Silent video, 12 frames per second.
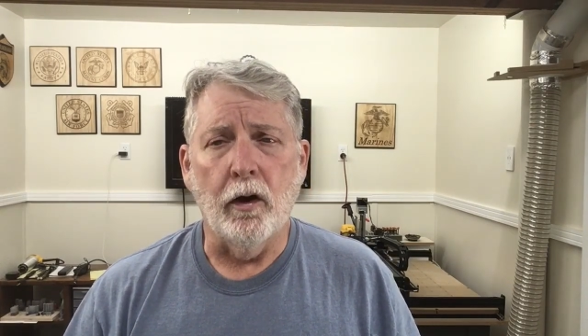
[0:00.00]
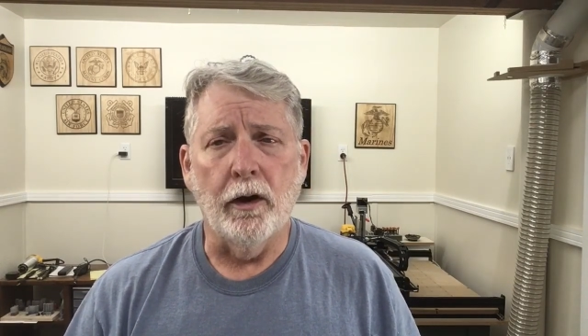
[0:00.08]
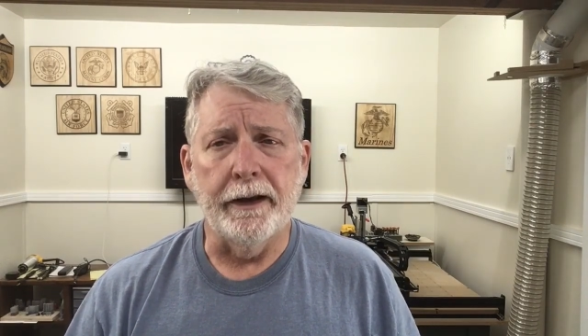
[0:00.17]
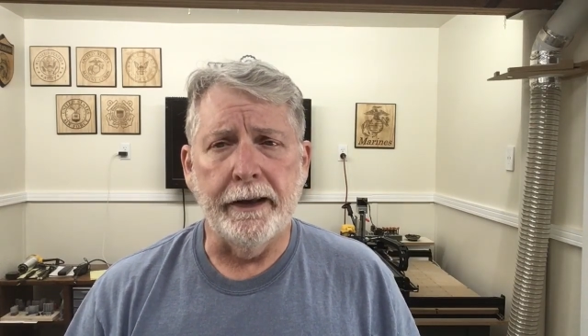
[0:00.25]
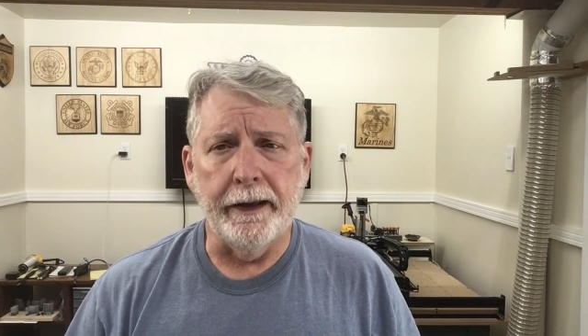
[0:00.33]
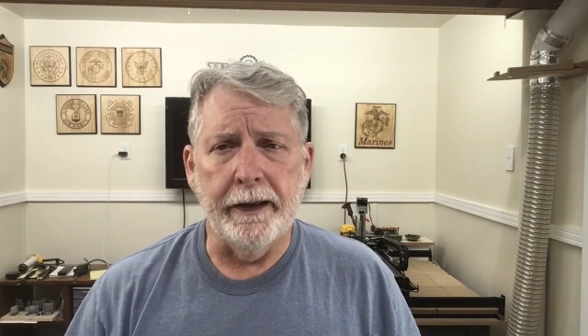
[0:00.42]

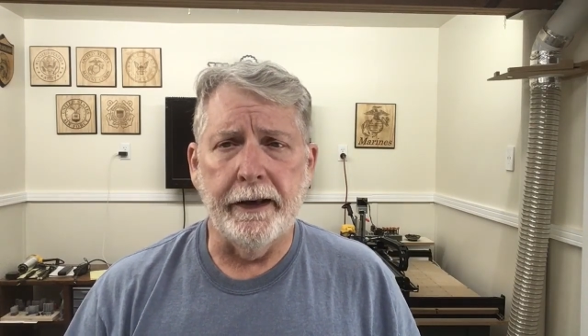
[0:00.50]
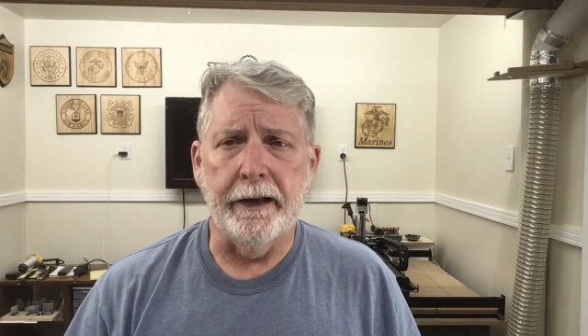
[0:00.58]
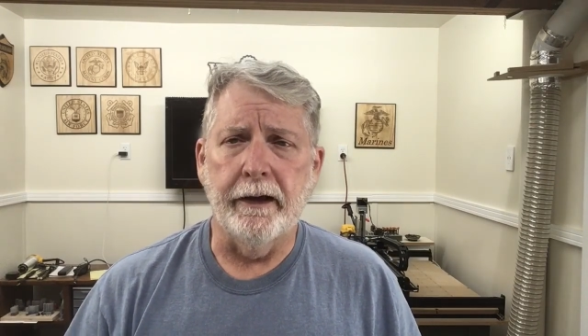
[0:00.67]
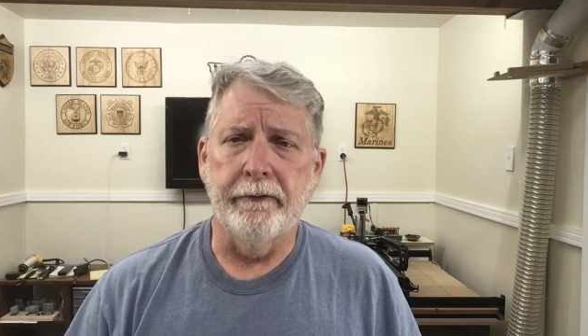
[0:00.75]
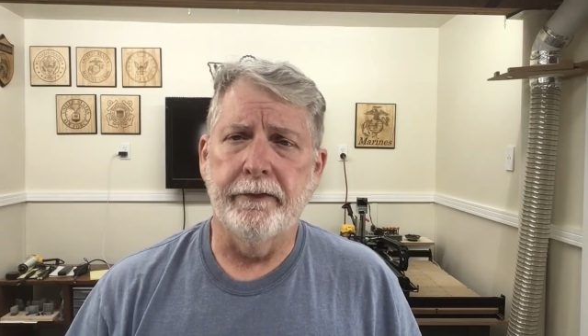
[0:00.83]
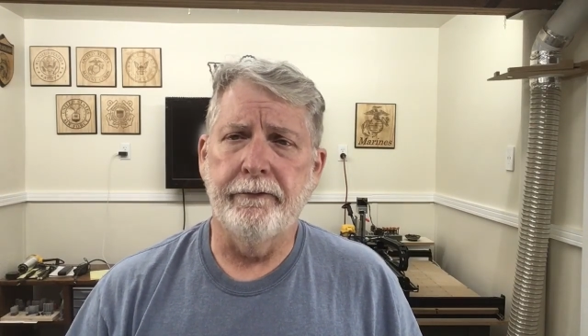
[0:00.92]
on any
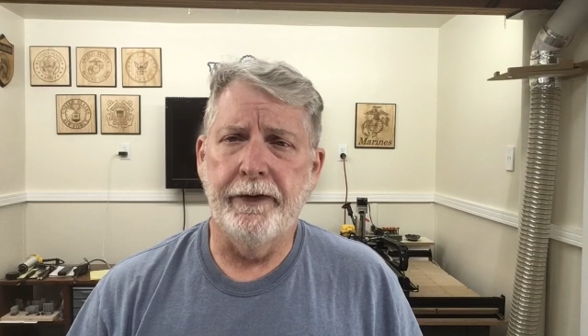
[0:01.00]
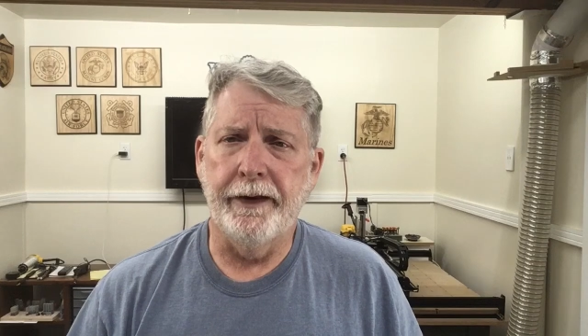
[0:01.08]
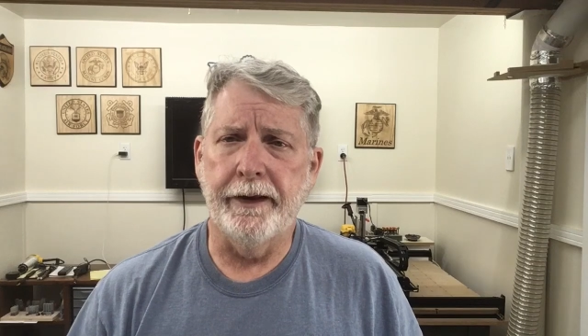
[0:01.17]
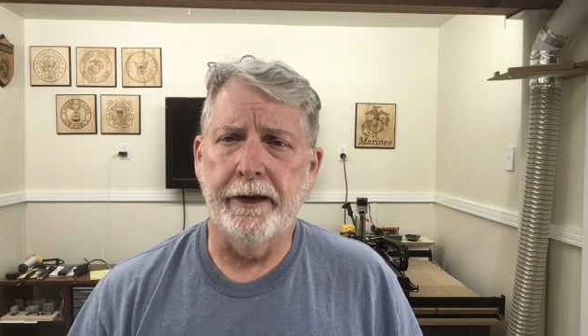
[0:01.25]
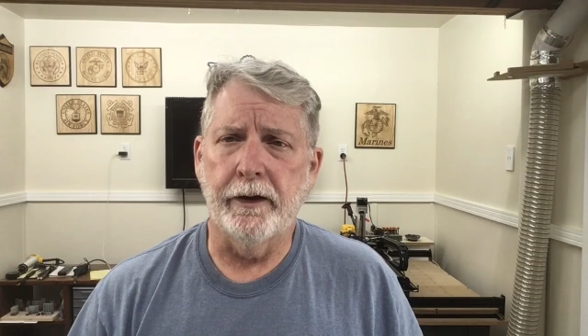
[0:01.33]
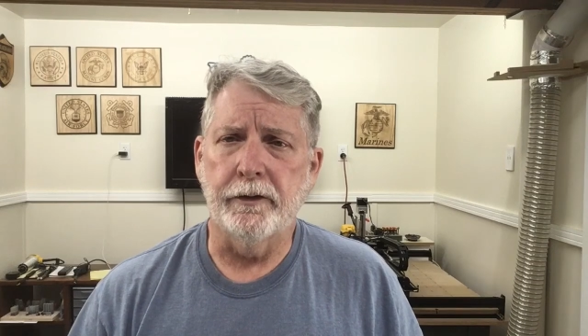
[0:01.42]
of the
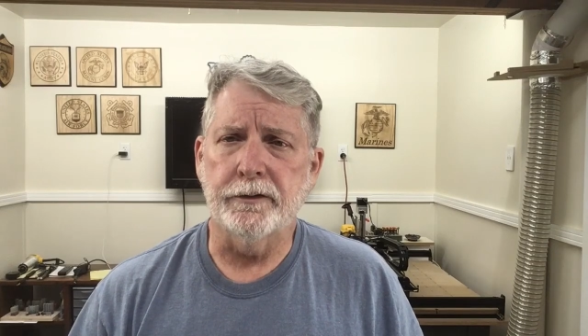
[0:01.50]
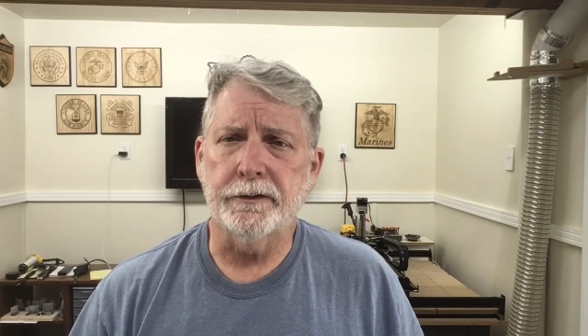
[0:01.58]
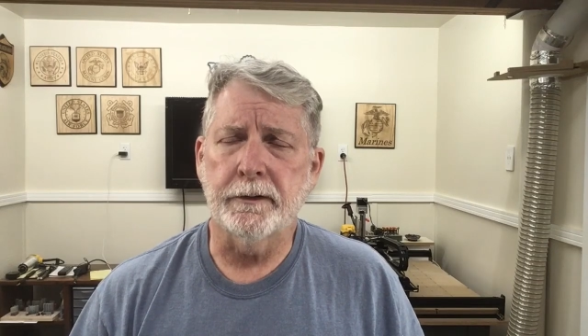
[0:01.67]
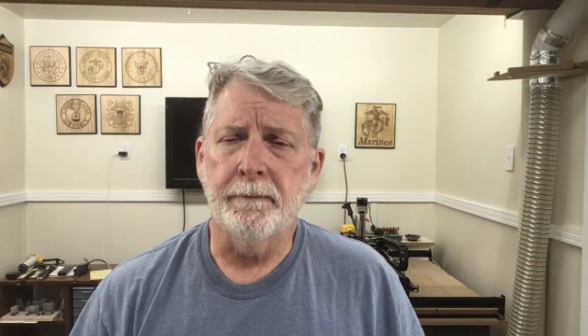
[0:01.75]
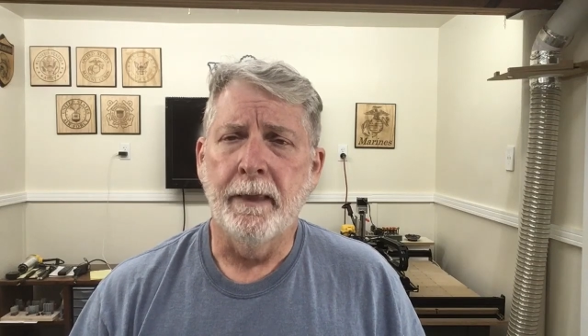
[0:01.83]
videos.